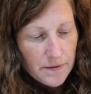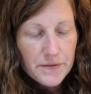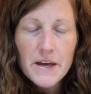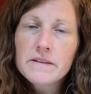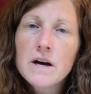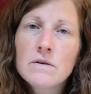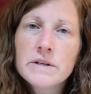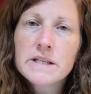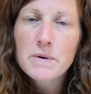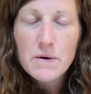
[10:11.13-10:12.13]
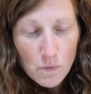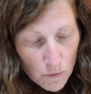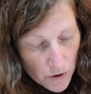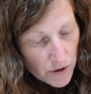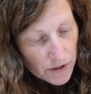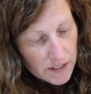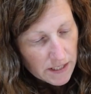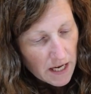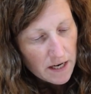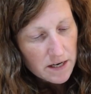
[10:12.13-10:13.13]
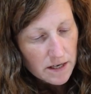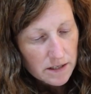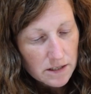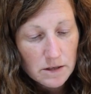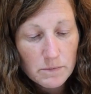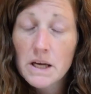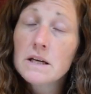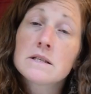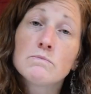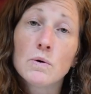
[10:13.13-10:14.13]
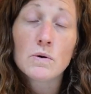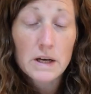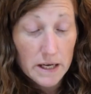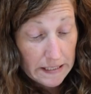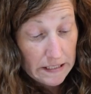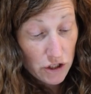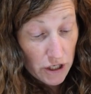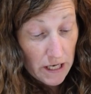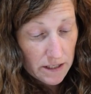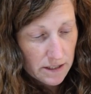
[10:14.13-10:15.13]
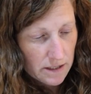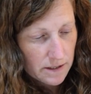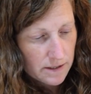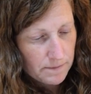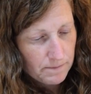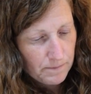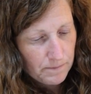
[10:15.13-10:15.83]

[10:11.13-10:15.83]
then the Holy Spirit works in us to make us more like Jesus.